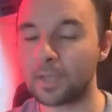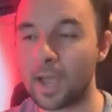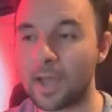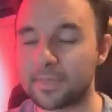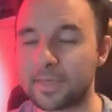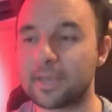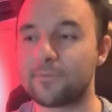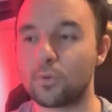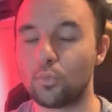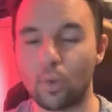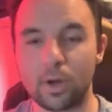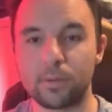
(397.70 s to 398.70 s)
I think if
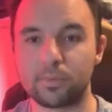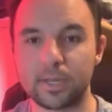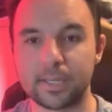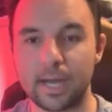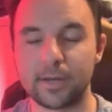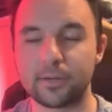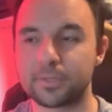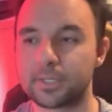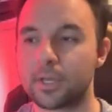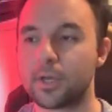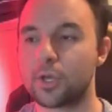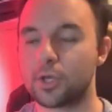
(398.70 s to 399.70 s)
you want to play
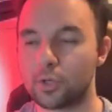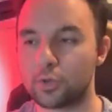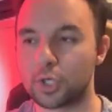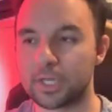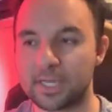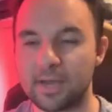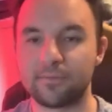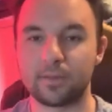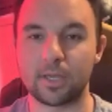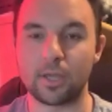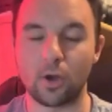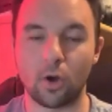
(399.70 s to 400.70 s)
dinos, you should
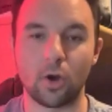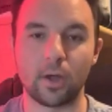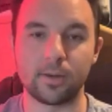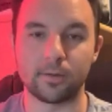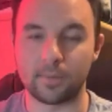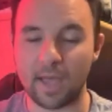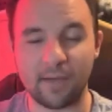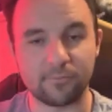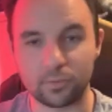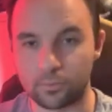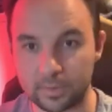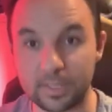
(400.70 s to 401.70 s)
definitely on
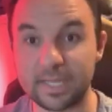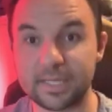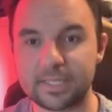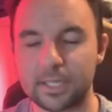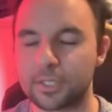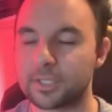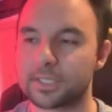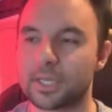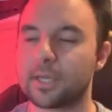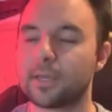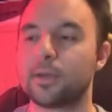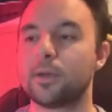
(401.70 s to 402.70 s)
after release, I should
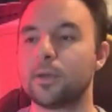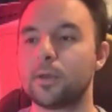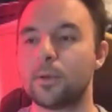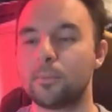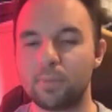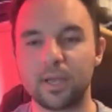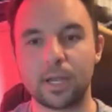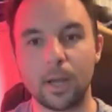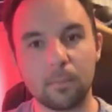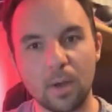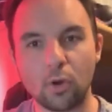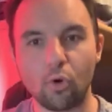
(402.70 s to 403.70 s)
say, pick
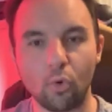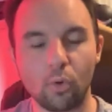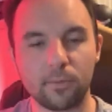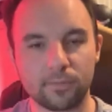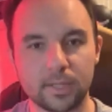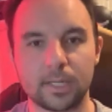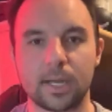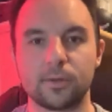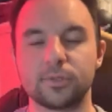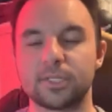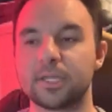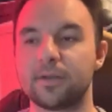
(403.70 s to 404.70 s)
up a core of the
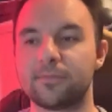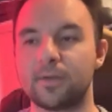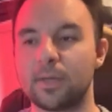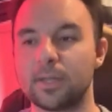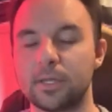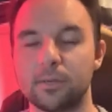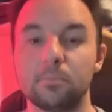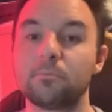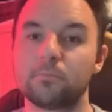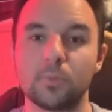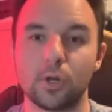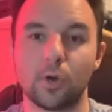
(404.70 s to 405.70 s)
dino stuff and
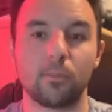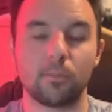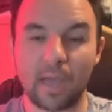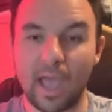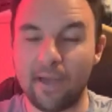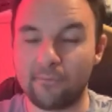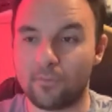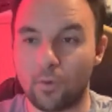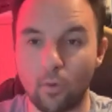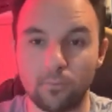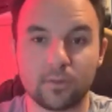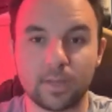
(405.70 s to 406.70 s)
then, you know, have
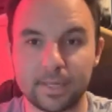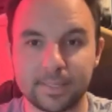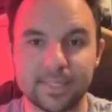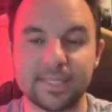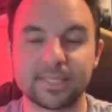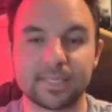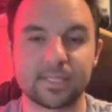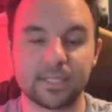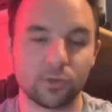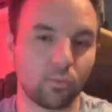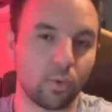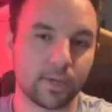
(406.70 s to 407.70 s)
hopefully a decent
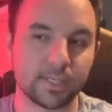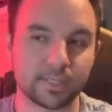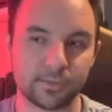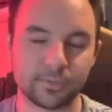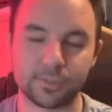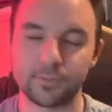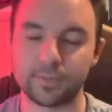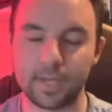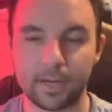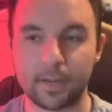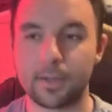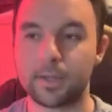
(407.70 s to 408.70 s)
tier 1 to tier 2
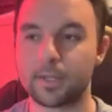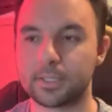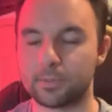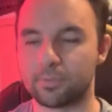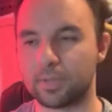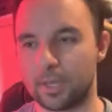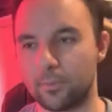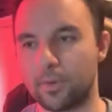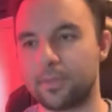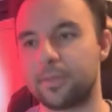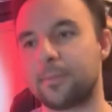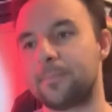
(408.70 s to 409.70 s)
deck to play
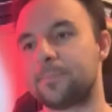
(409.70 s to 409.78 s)
with.